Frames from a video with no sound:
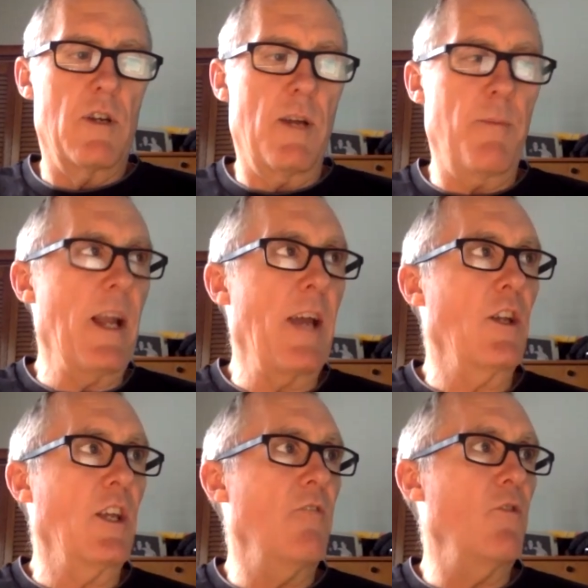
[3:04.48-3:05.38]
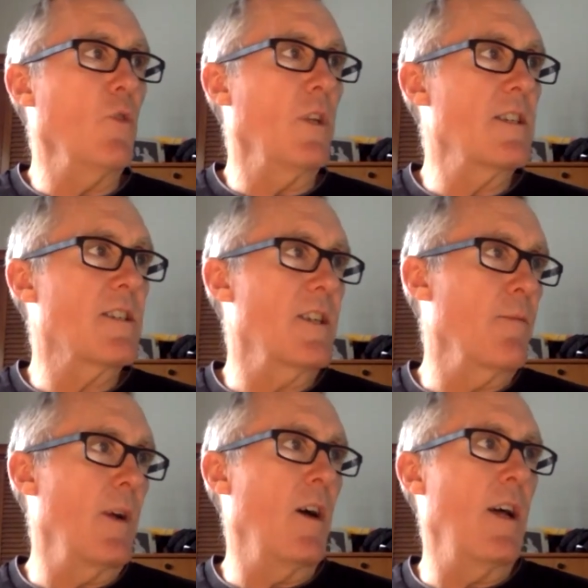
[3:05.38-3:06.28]
I mean, I could give you lists, and
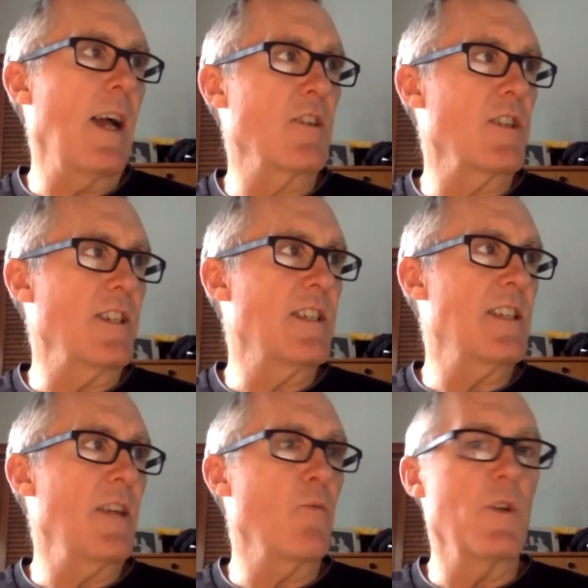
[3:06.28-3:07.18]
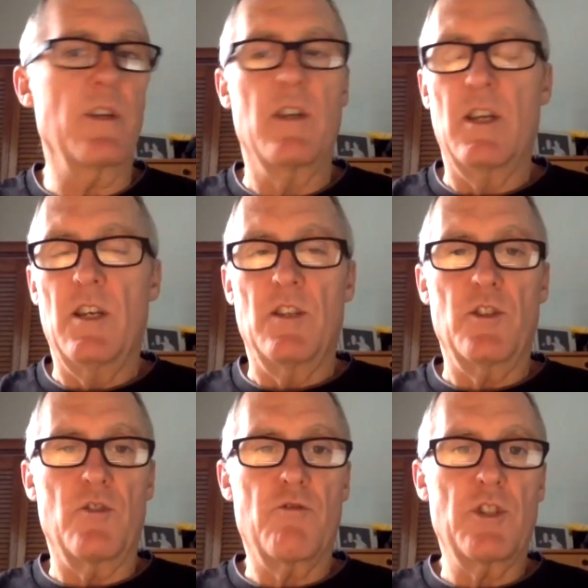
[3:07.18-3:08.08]
I'll actually send one to
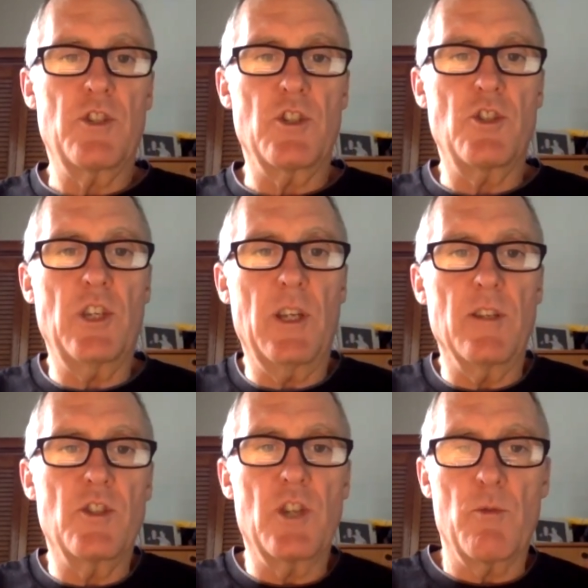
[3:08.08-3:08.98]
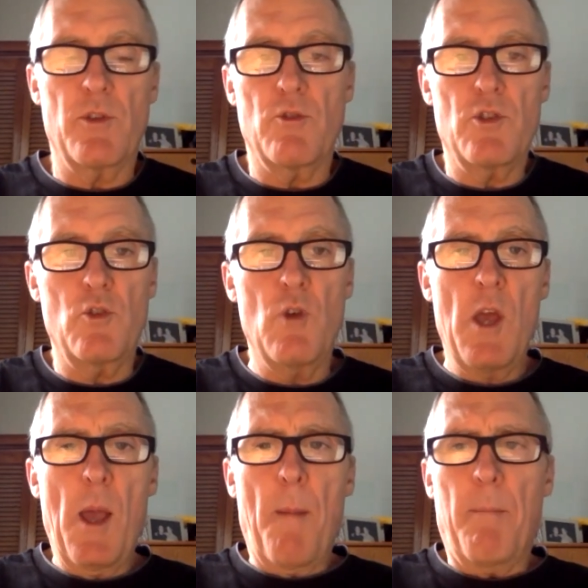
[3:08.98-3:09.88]
Trish that she can share with you too.
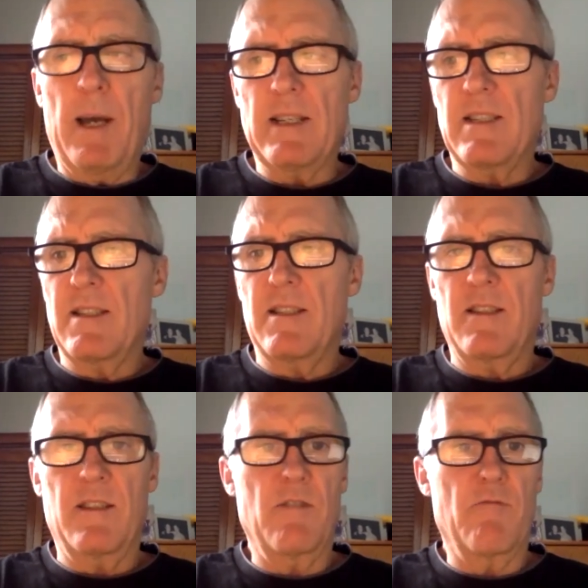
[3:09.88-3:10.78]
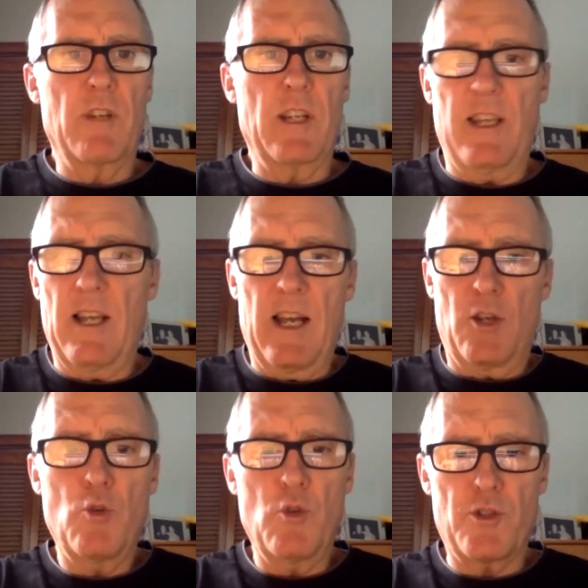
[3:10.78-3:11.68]
But really, a
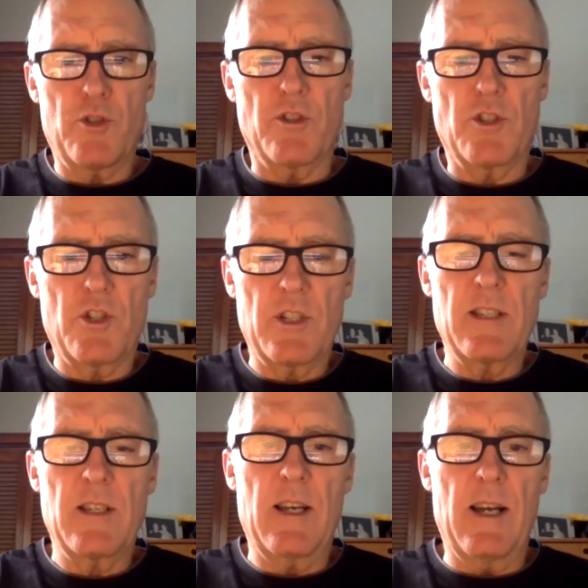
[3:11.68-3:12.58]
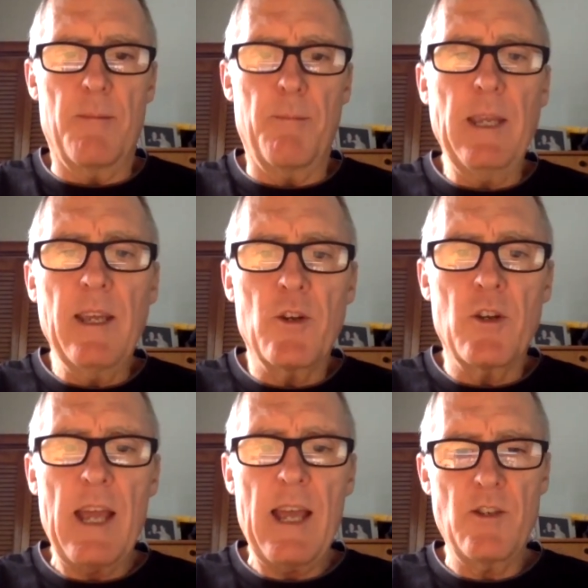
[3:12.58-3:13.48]
Google search, beginner
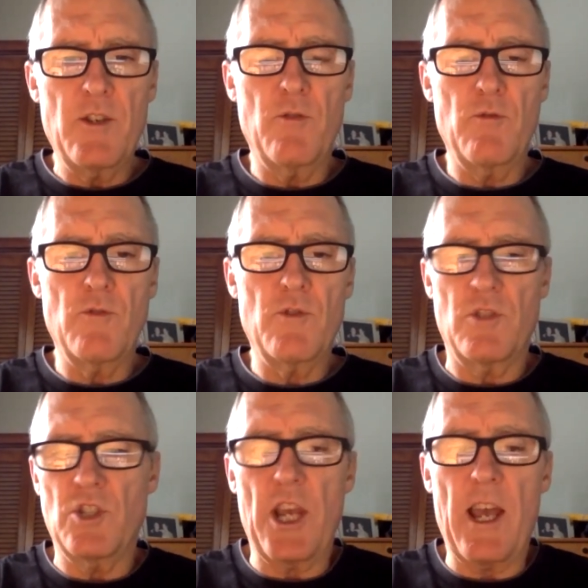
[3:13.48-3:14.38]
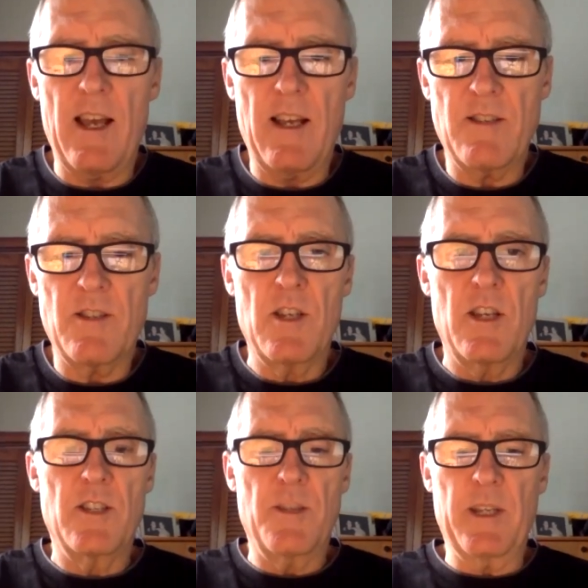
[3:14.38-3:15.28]
head tunes, jazz,
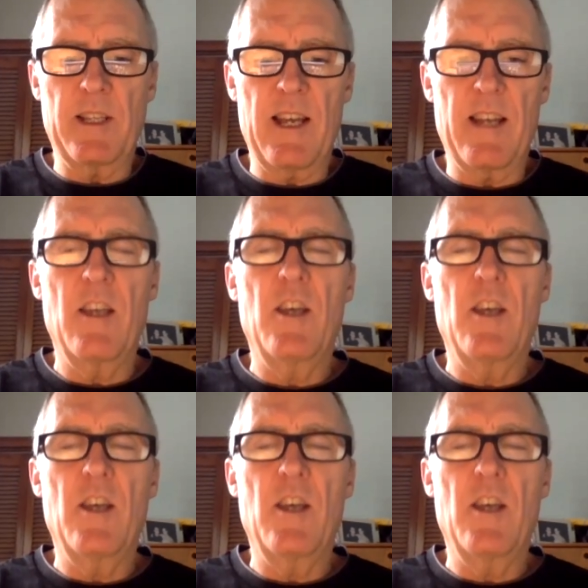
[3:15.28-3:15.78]
something like that,